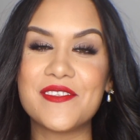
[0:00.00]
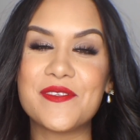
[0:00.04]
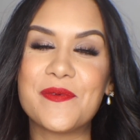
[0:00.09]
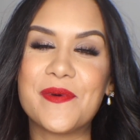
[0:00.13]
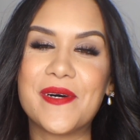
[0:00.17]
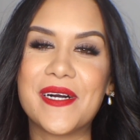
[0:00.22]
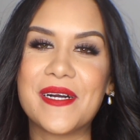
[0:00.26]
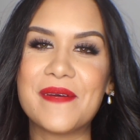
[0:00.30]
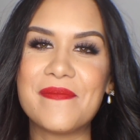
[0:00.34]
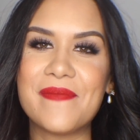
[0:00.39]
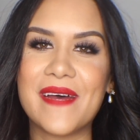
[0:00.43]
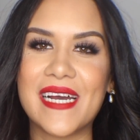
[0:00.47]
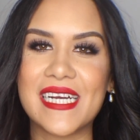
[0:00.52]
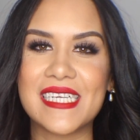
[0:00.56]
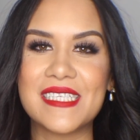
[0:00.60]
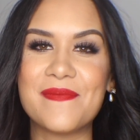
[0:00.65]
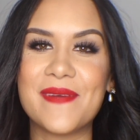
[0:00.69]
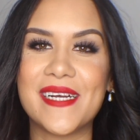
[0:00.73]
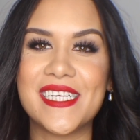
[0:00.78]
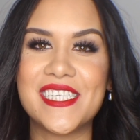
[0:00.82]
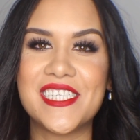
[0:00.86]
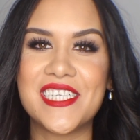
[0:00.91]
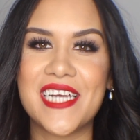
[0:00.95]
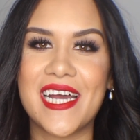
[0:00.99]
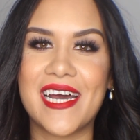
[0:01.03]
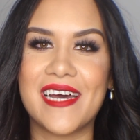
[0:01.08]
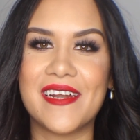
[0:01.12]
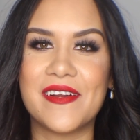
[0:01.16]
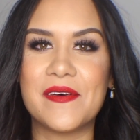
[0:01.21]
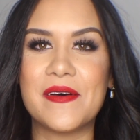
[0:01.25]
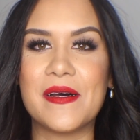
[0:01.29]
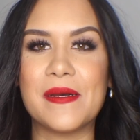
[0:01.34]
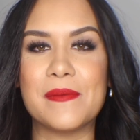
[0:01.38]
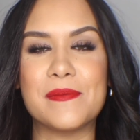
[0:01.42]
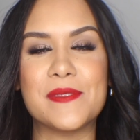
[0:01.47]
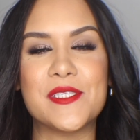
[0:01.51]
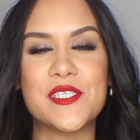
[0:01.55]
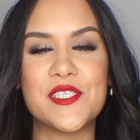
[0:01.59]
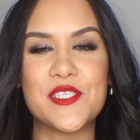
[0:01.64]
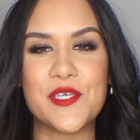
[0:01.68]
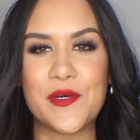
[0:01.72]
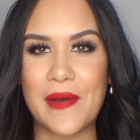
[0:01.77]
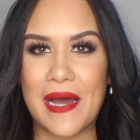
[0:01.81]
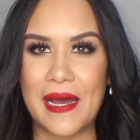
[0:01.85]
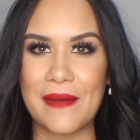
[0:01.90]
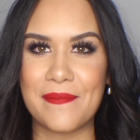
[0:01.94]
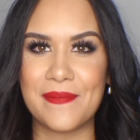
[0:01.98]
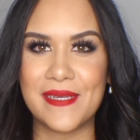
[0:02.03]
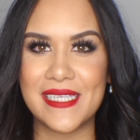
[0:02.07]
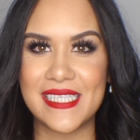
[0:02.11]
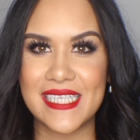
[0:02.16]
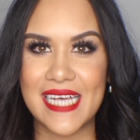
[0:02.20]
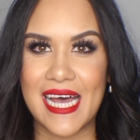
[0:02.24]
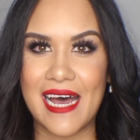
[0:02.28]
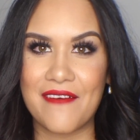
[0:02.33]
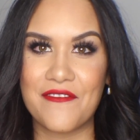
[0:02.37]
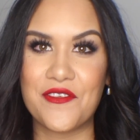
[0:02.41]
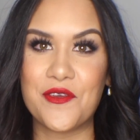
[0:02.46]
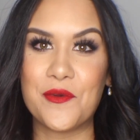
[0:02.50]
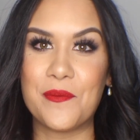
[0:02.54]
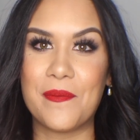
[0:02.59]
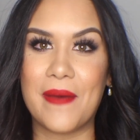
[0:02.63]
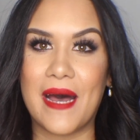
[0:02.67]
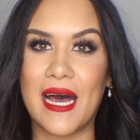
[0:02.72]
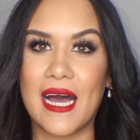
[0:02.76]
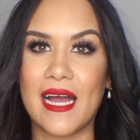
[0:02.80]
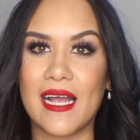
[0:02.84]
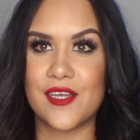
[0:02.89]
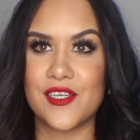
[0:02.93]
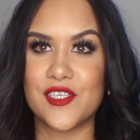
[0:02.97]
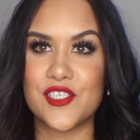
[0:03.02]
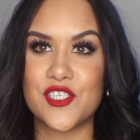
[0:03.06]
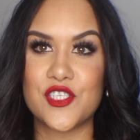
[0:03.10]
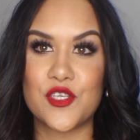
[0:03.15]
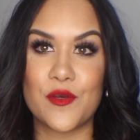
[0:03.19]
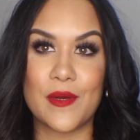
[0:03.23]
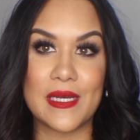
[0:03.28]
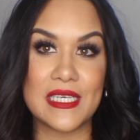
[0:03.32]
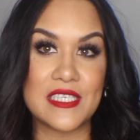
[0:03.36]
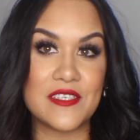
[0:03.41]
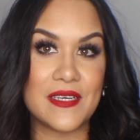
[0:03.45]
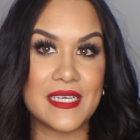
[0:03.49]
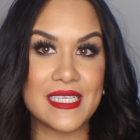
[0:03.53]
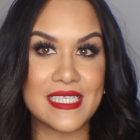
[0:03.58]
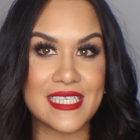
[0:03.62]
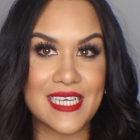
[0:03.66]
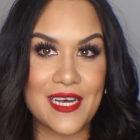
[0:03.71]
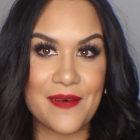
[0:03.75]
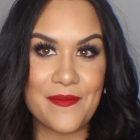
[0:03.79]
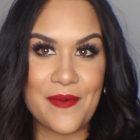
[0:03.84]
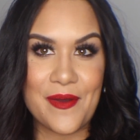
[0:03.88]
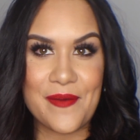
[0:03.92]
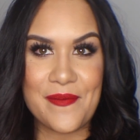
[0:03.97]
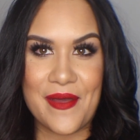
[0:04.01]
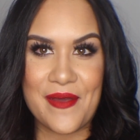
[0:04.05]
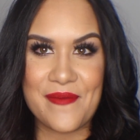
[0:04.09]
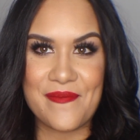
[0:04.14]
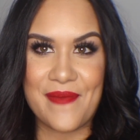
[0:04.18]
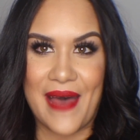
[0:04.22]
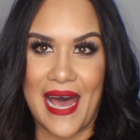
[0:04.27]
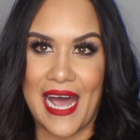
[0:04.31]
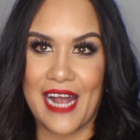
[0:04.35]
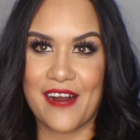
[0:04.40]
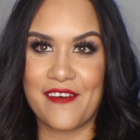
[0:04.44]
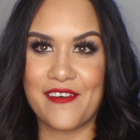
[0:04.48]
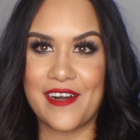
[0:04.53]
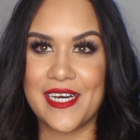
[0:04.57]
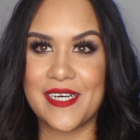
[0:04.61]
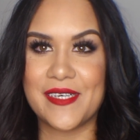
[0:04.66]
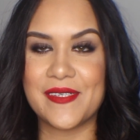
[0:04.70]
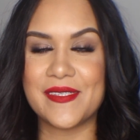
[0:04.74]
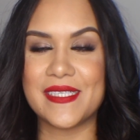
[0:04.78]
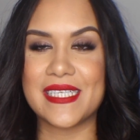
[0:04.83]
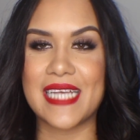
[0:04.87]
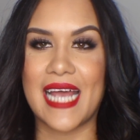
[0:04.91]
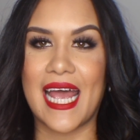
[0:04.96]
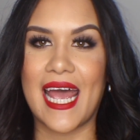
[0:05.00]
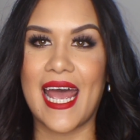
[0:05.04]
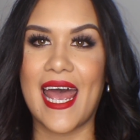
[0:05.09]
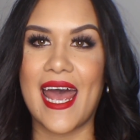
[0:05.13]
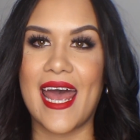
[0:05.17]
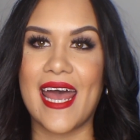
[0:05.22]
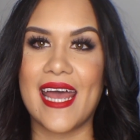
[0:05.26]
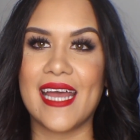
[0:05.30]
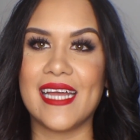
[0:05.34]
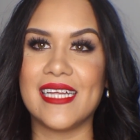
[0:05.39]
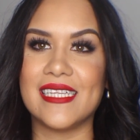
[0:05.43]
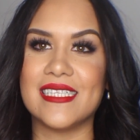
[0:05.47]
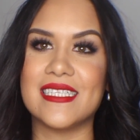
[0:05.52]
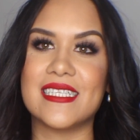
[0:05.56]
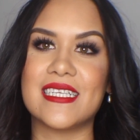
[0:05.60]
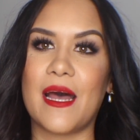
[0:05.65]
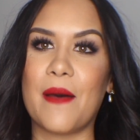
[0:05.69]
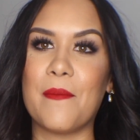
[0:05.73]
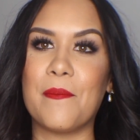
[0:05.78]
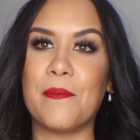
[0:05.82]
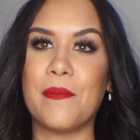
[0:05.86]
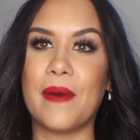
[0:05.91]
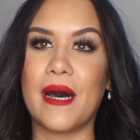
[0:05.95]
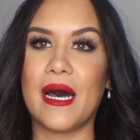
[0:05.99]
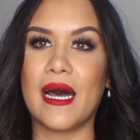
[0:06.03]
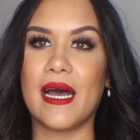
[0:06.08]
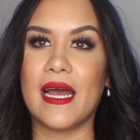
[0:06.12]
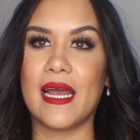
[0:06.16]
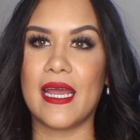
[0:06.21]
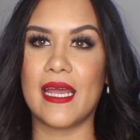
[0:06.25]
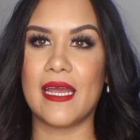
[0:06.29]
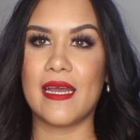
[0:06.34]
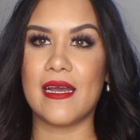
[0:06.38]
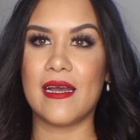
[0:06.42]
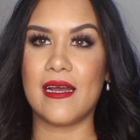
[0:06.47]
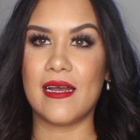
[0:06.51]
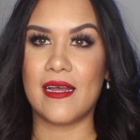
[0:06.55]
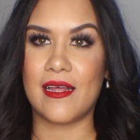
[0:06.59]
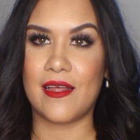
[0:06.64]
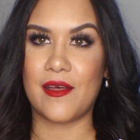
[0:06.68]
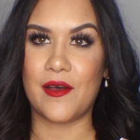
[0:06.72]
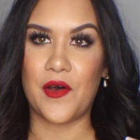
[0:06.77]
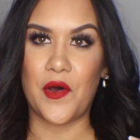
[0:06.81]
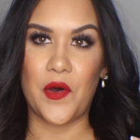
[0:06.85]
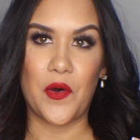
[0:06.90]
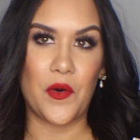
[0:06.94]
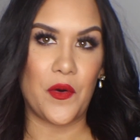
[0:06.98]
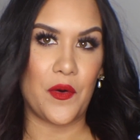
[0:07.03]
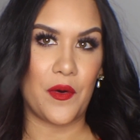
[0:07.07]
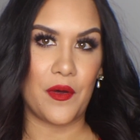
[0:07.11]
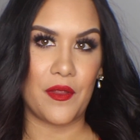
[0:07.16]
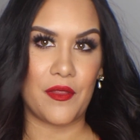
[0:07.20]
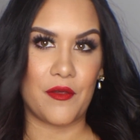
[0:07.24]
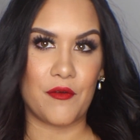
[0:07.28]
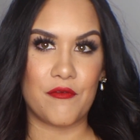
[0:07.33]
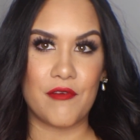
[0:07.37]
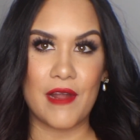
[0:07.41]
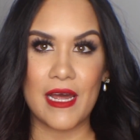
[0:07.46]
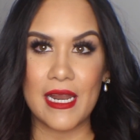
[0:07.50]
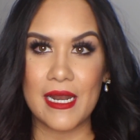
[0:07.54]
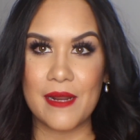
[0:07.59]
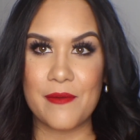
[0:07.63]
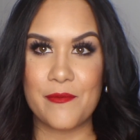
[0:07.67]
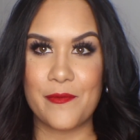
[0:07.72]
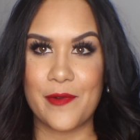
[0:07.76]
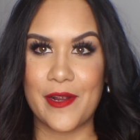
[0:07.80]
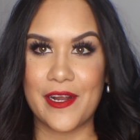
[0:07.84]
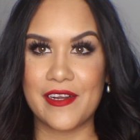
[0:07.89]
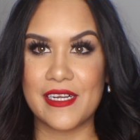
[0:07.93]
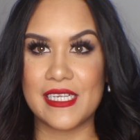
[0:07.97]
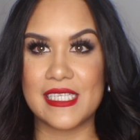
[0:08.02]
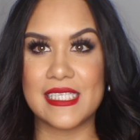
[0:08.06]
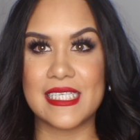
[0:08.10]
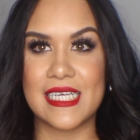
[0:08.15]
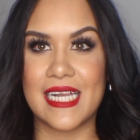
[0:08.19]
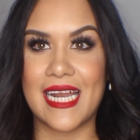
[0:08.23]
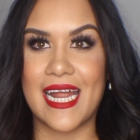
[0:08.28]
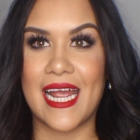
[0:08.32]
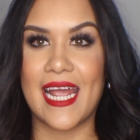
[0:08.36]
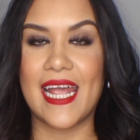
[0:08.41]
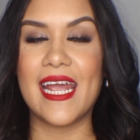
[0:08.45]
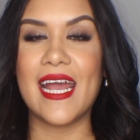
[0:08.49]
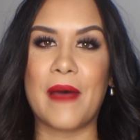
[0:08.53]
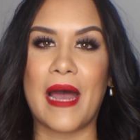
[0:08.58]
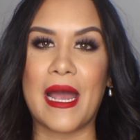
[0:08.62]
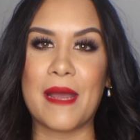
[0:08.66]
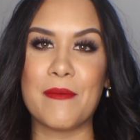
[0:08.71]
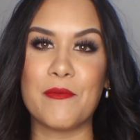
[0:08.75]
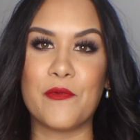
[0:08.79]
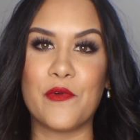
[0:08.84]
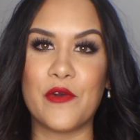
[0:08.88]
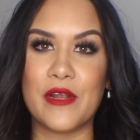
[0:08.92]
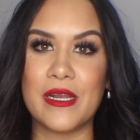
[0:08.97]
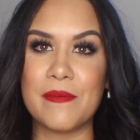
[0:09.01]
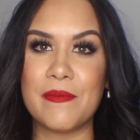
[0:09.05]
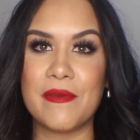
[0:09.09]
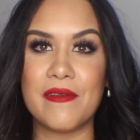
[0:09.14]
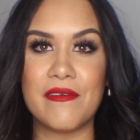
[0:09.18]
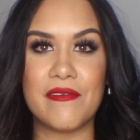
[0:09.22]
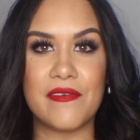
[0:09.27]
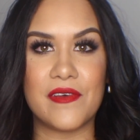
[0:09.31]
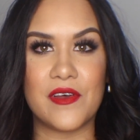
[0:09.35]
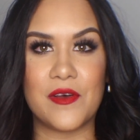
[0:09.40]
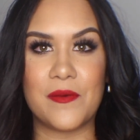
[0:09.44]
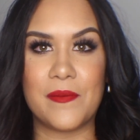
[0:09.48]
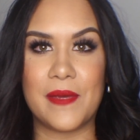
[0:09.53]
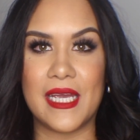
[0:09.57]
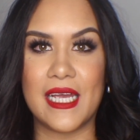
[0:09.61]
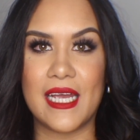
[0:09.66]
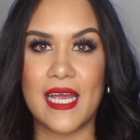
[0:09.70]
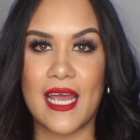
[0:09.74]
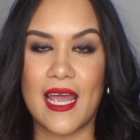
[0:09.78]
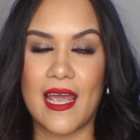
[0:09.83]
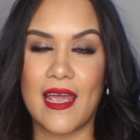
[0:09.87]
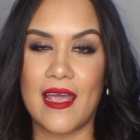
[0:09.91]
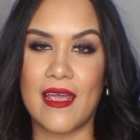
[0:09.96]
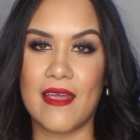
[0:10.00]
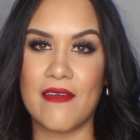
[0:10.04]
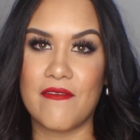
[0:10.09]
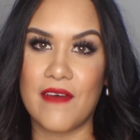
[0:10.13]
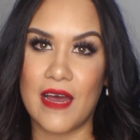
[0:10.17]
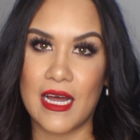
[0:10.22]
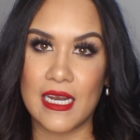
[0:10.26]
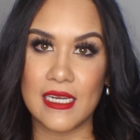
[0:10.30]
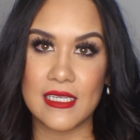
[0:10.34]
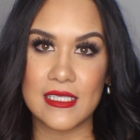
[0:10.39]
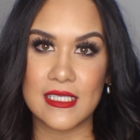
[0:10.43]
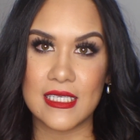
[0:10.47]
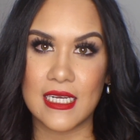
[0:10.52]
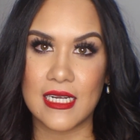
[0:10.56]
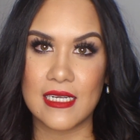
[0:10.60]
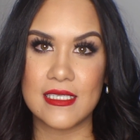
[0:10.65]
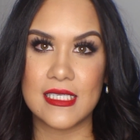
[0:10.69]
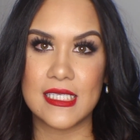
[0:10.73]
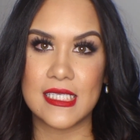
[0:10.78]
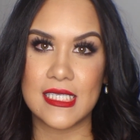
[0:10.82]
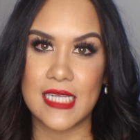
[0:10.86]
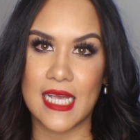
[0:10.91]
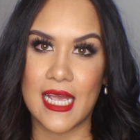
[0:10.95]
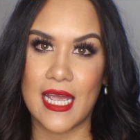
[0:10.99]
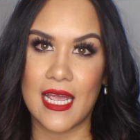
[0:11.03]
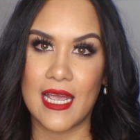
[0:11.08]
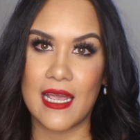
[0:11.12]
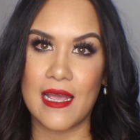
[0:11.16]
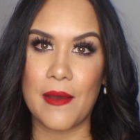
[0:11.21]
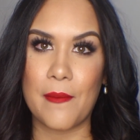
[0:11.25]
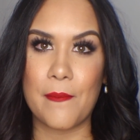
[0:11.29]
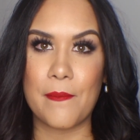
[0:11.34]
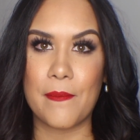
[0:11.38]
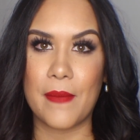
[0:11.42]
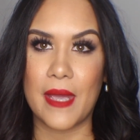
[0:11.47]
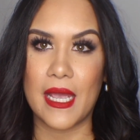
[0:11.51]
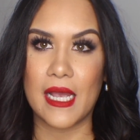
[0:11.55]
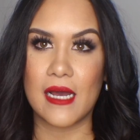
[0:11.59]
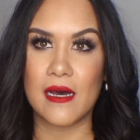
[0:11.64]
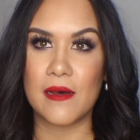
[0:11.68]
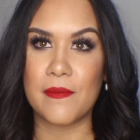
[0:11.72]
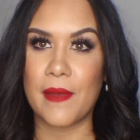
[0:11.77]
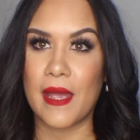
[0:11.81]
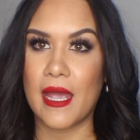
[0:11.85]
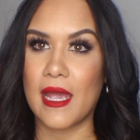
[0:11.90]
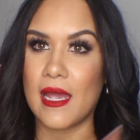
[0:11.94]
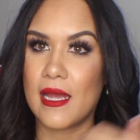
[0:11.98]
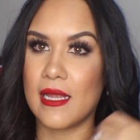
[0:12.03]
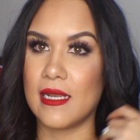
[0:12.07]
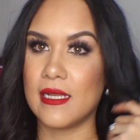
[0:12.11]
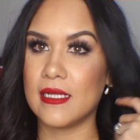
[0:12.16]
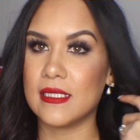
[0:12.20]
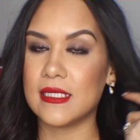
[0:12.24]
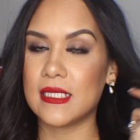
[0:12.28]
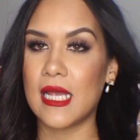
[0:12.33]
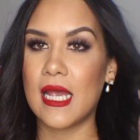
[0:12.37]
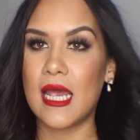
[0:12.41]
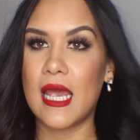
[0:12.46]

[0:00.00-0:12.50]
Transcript: guys, welcome back to my channel. I'm so happy to have you back. So as you can tell by my background and by all the red I'm wearing today, I'm going to be filming a Valentine's Day makeup and